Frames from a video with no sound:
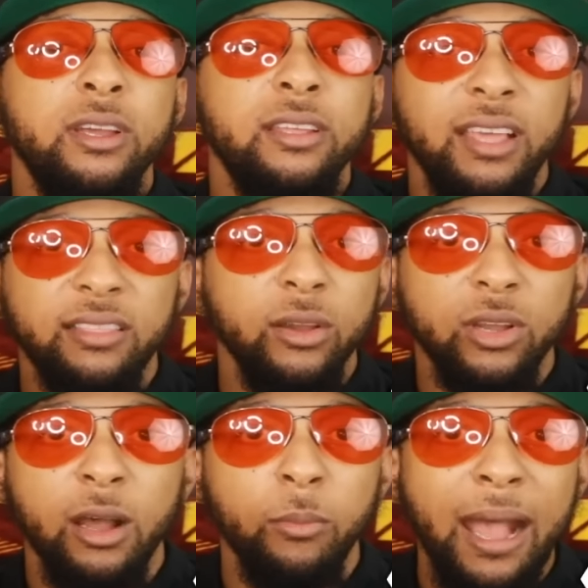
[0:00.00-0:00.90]
that they'll
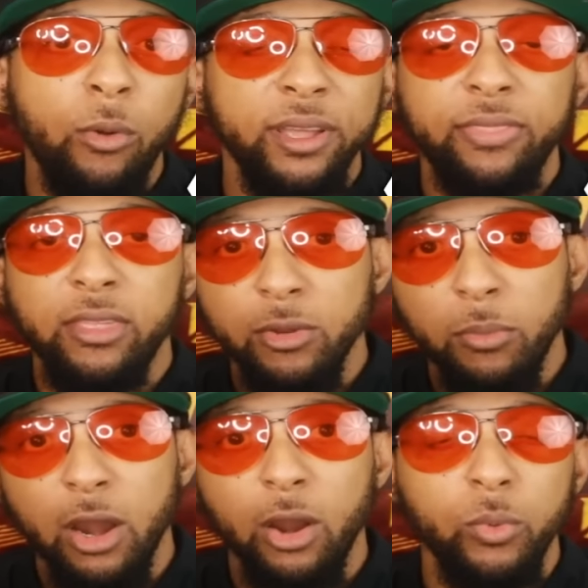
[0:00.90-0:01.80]
come out with
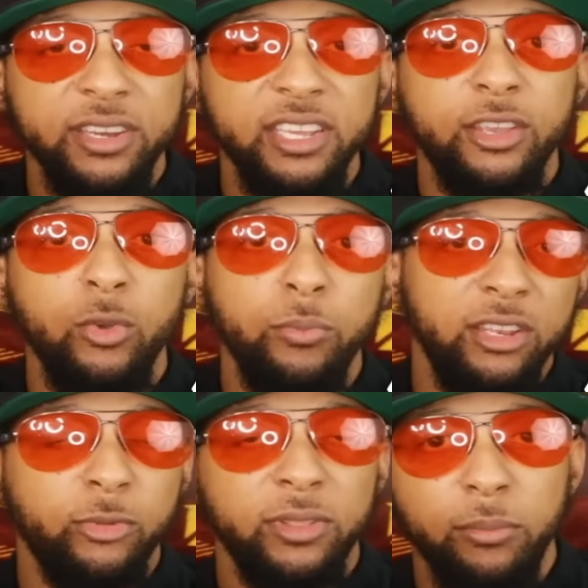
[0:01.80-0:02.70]
tomorrow when DQ
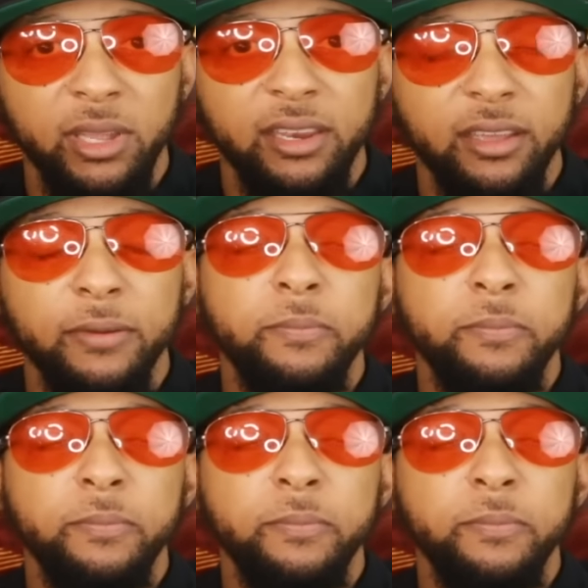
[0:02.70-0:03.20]
meets with the media.